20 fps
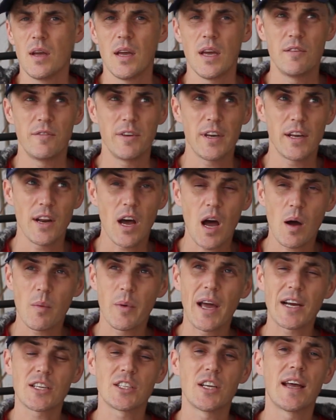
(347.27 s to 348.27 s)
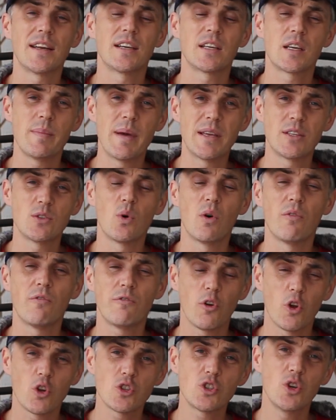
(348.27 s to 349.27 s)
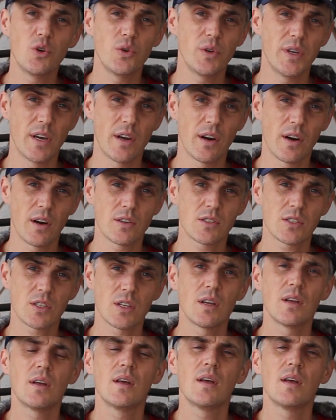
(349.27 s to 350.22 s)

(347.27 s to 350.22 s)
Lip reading: In Vietnam, we actually had to commit to a full 2 years.